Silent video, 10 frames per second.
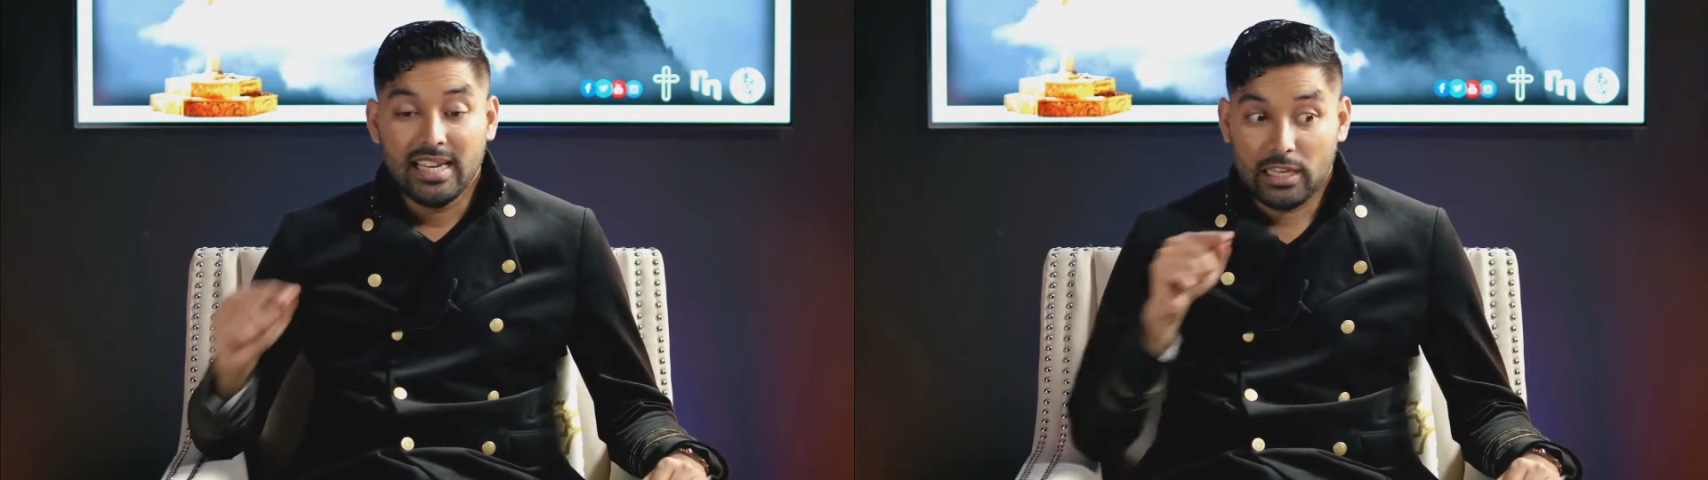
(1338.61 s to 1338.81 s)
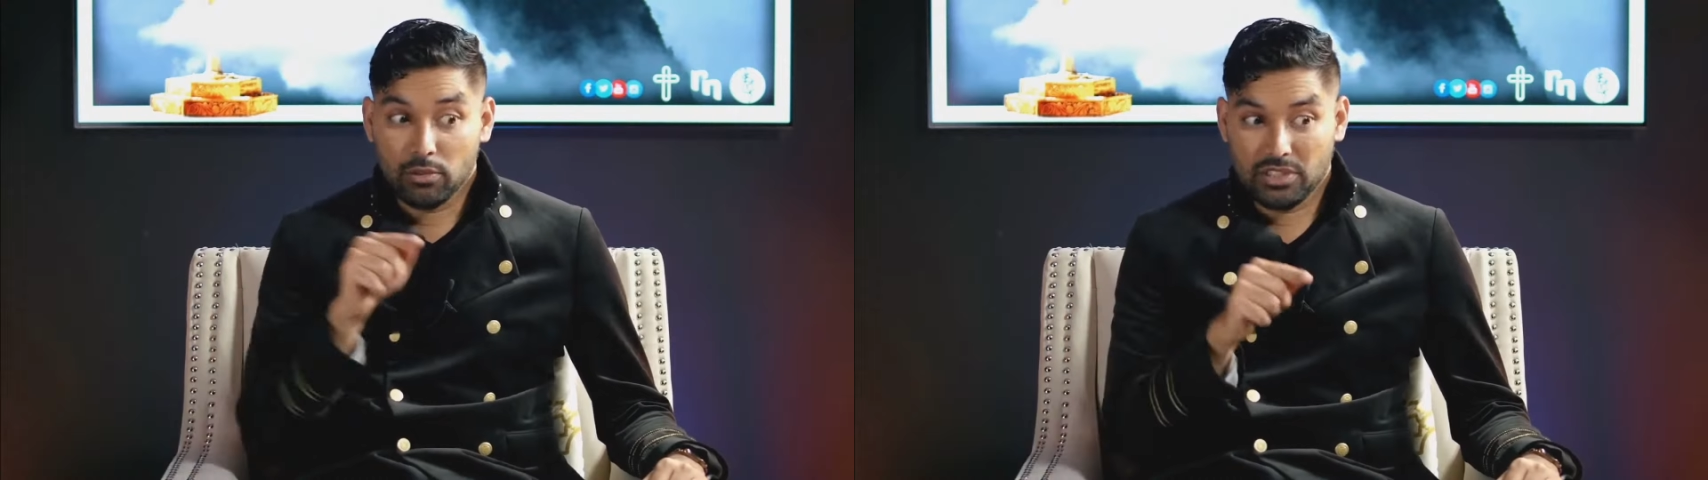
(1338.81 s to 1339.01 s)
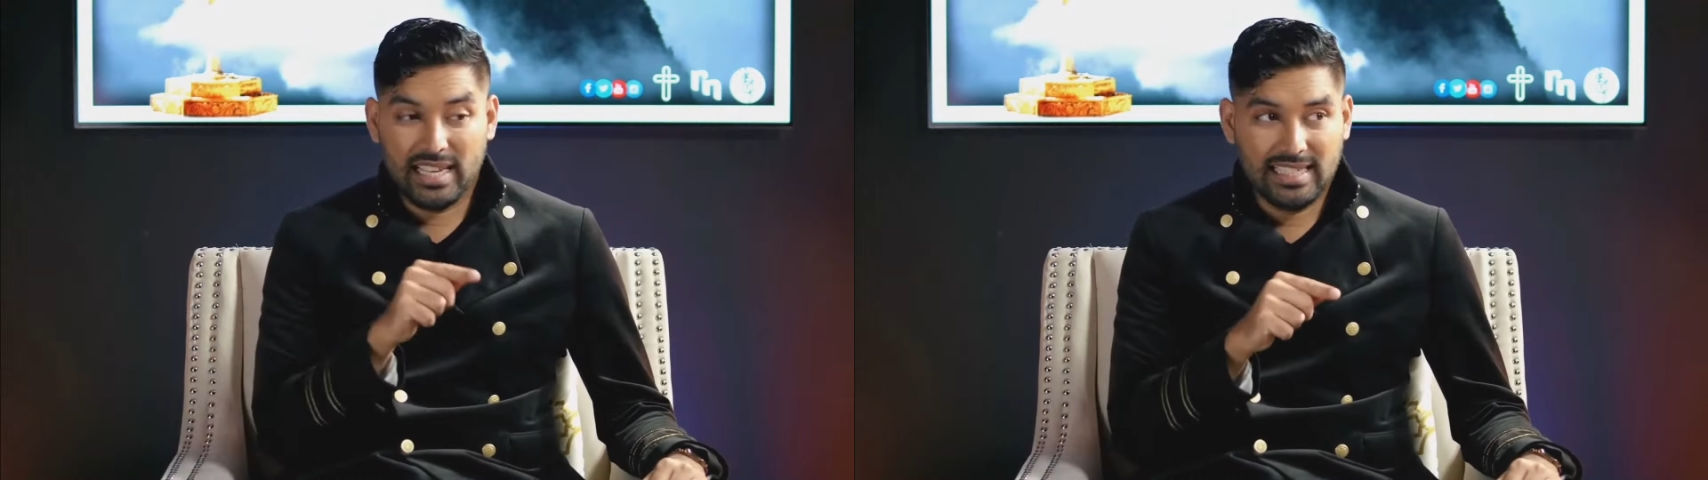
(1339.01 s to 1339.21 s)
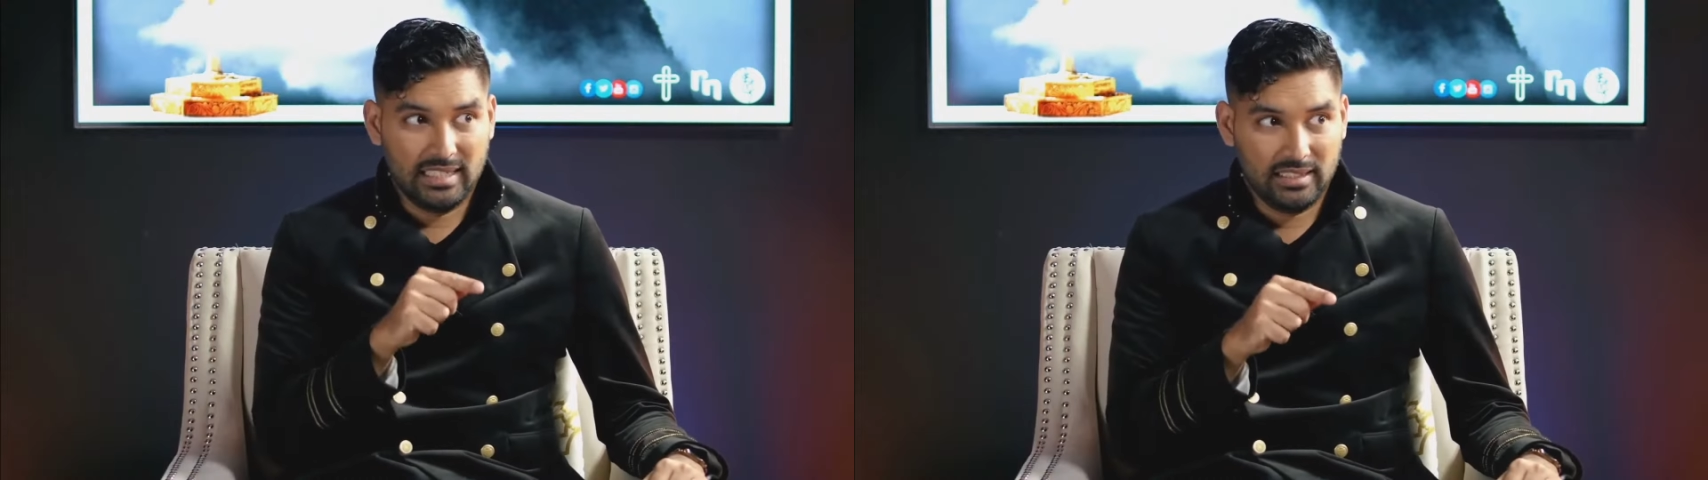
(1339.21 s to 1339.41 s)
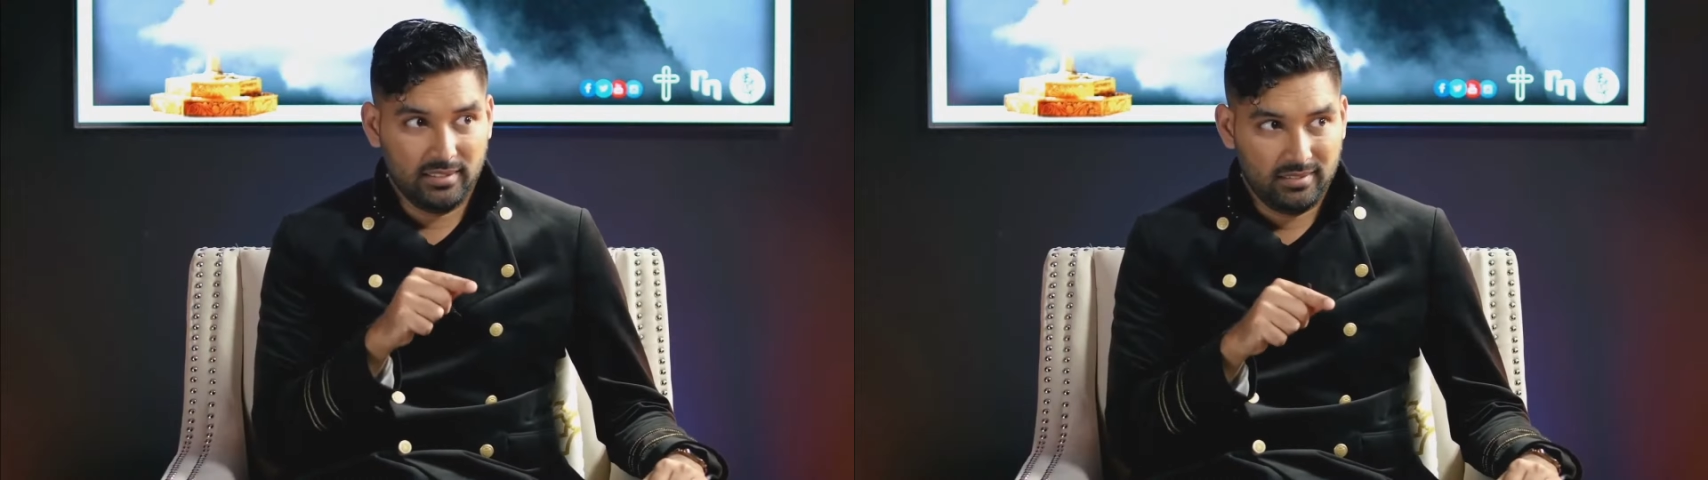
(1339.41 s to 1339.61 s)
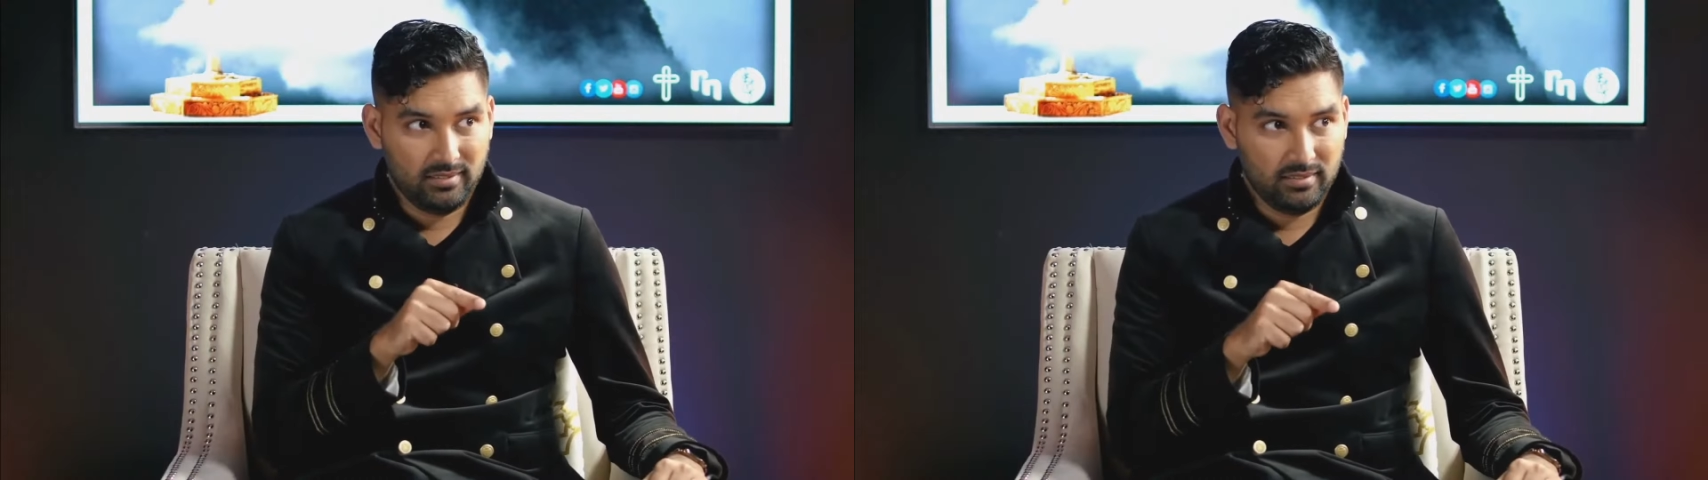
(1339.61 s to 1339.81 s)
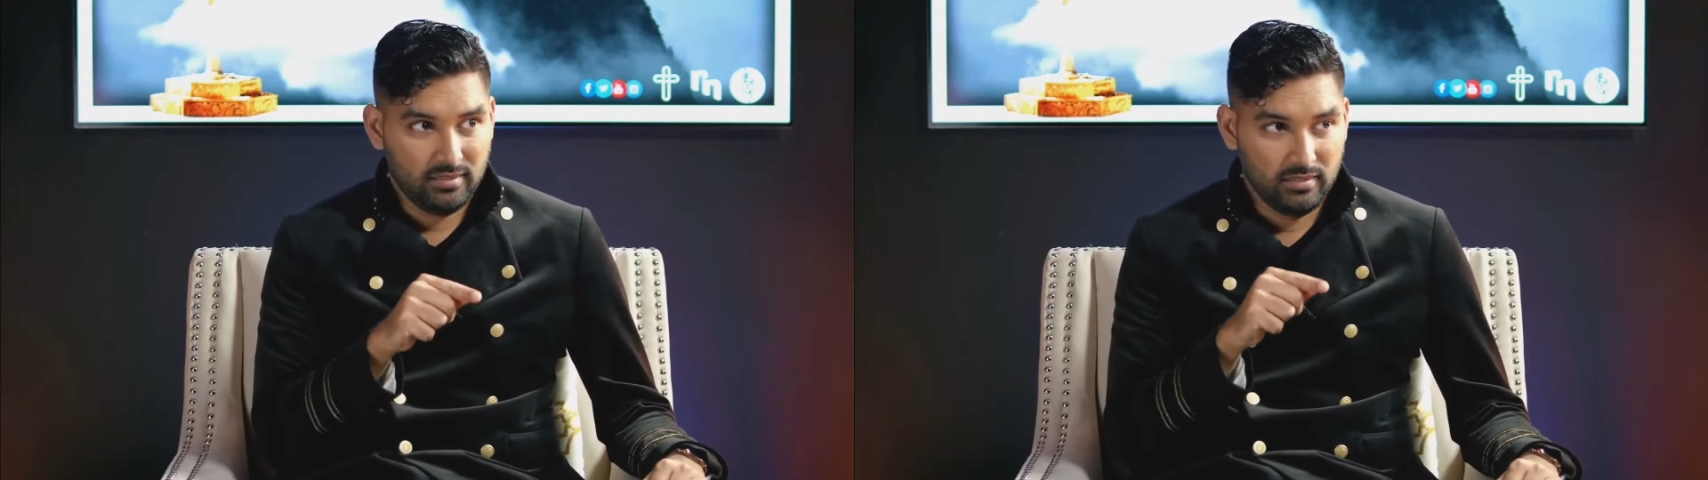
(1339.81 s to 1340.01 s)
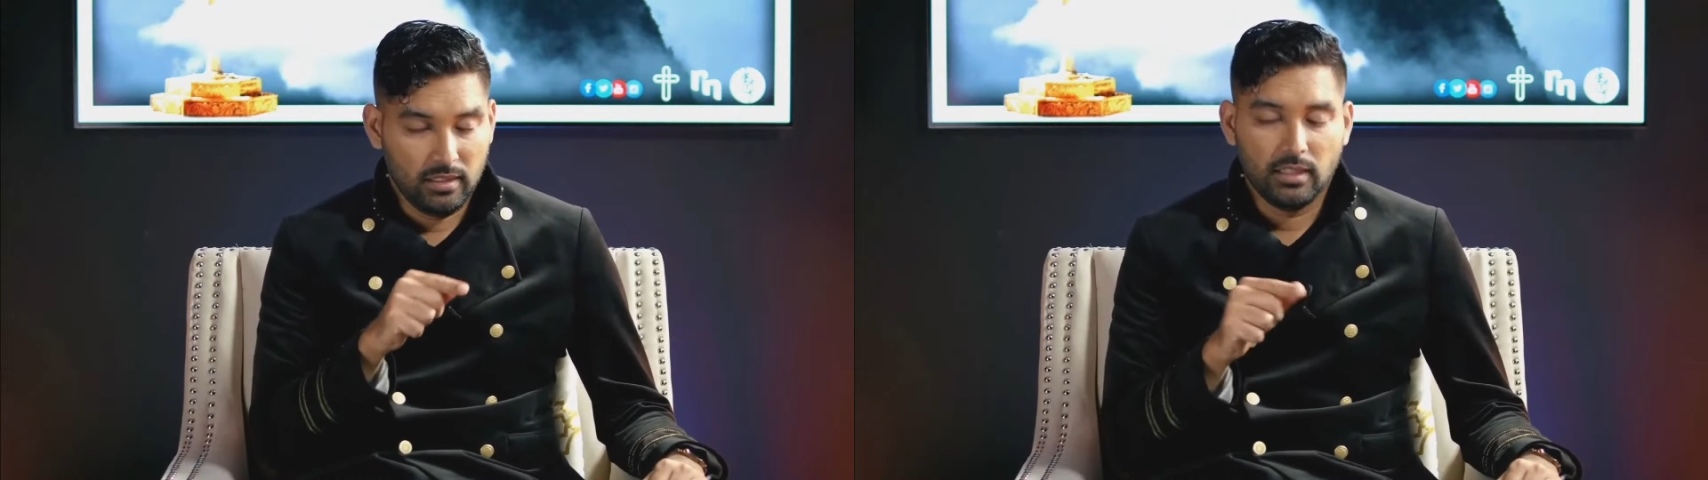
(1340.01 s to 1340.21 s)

It was daily. Yeah.